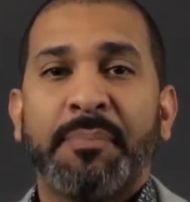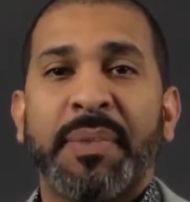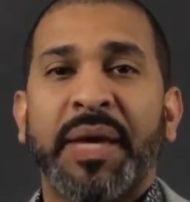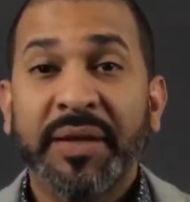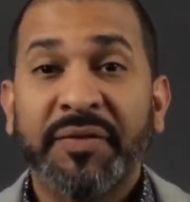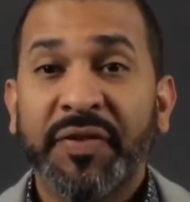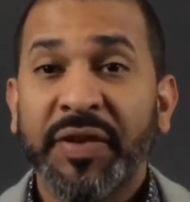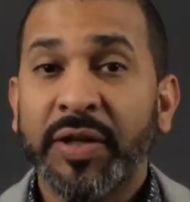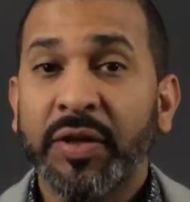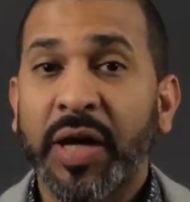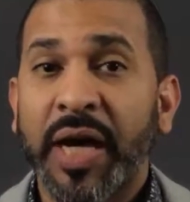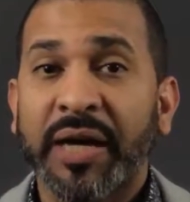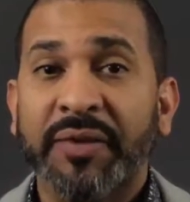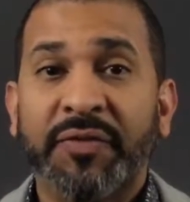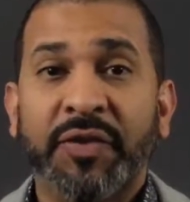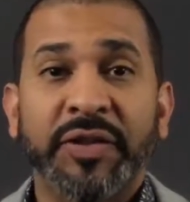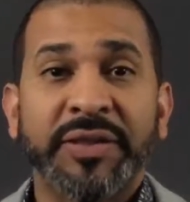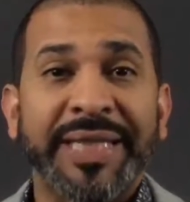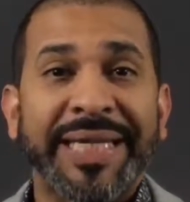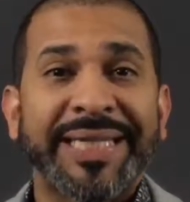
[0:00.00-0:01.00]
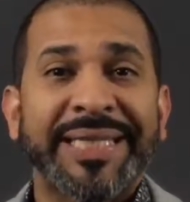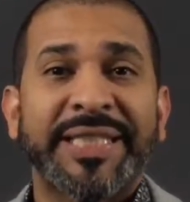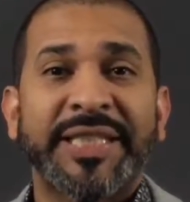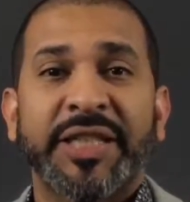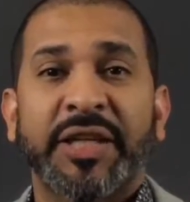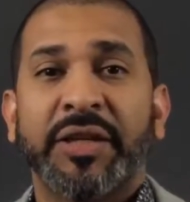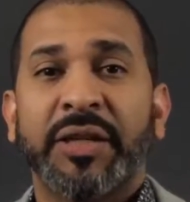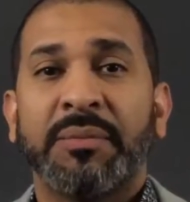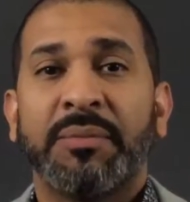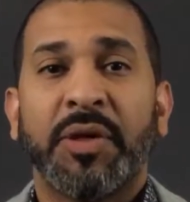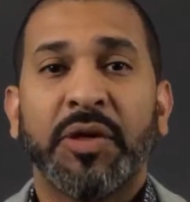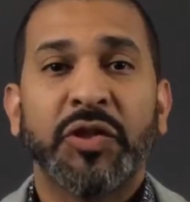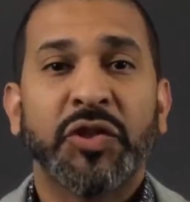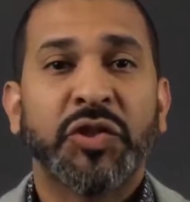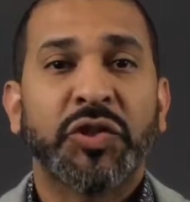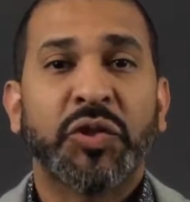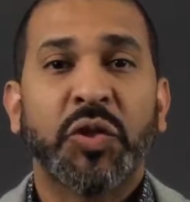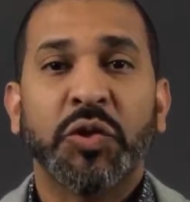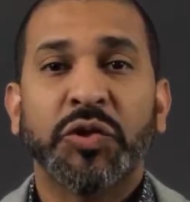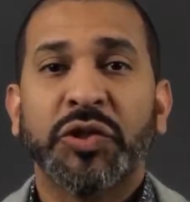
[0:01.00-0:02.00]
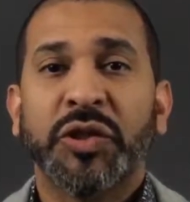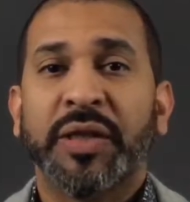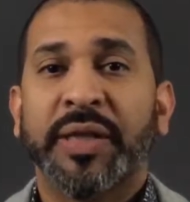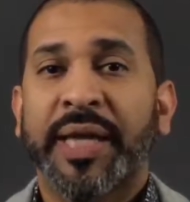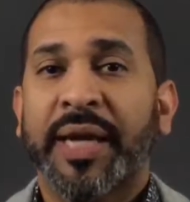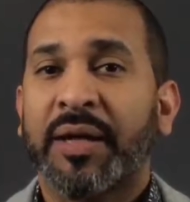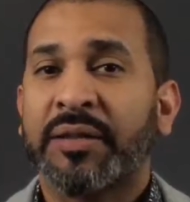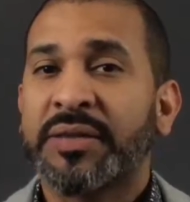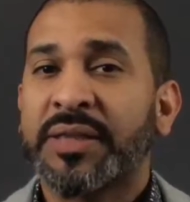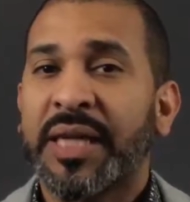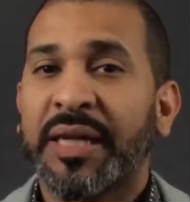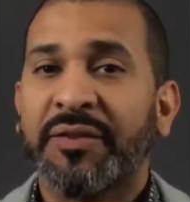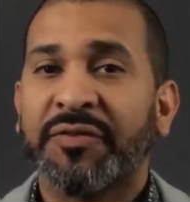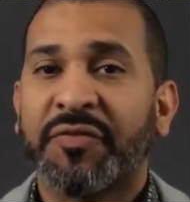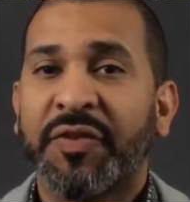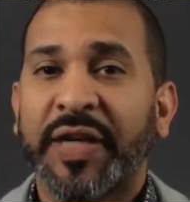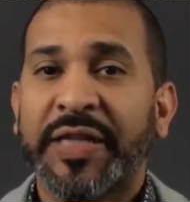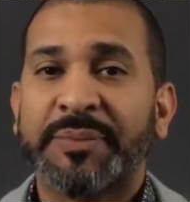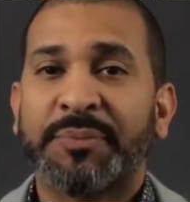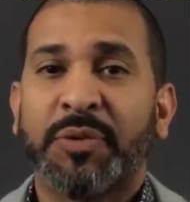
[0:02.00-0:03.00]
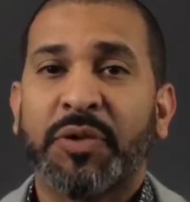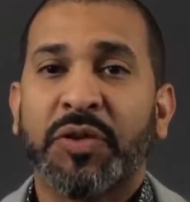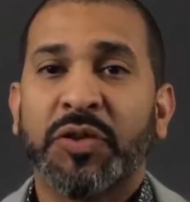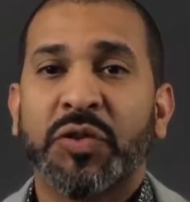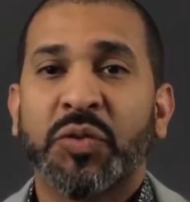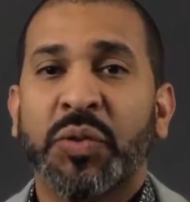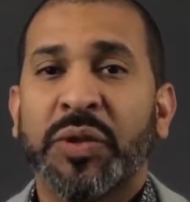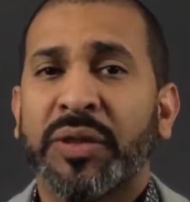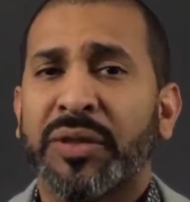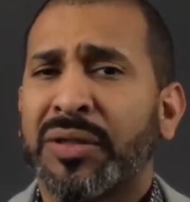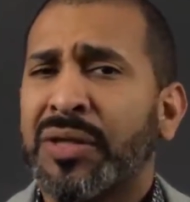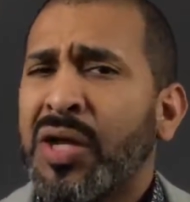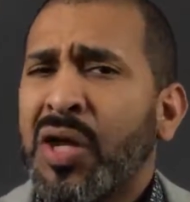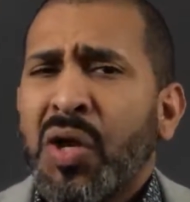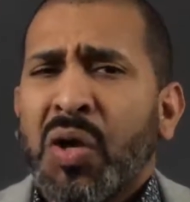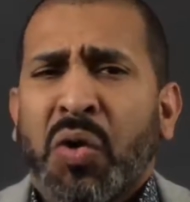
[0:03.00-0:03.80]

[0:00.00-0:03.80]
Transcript: Make video adverts and share them on your social accounts like Facebook or Twitter,